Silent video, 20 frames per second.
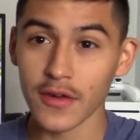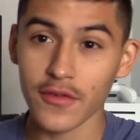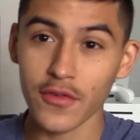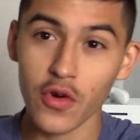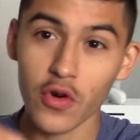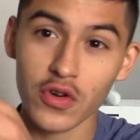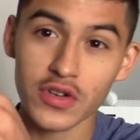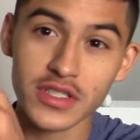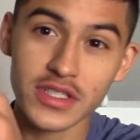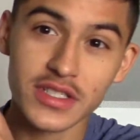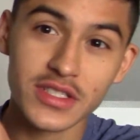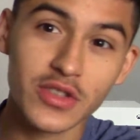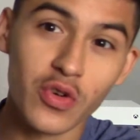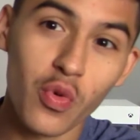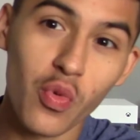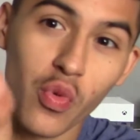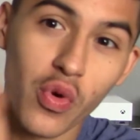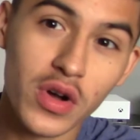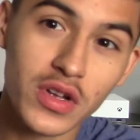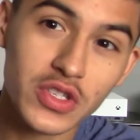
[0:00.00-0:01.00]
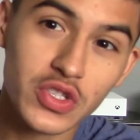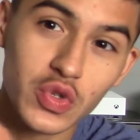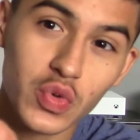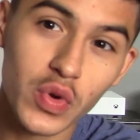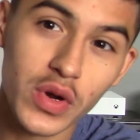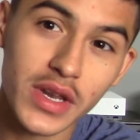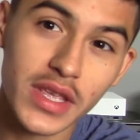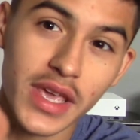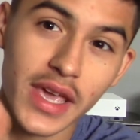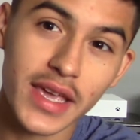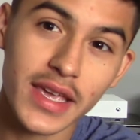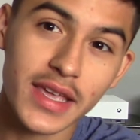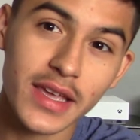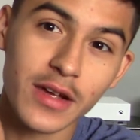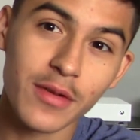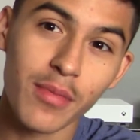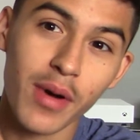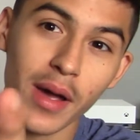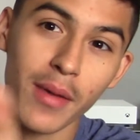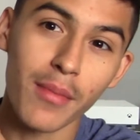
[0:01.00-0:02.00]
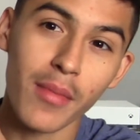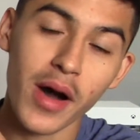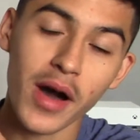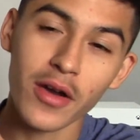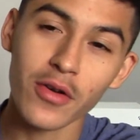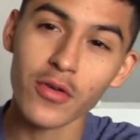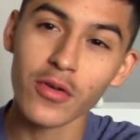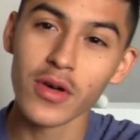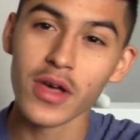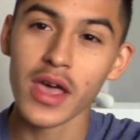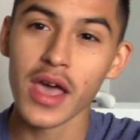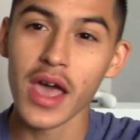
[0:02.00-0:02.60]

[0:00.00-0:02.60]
of course, it's the 128 gigabyte model.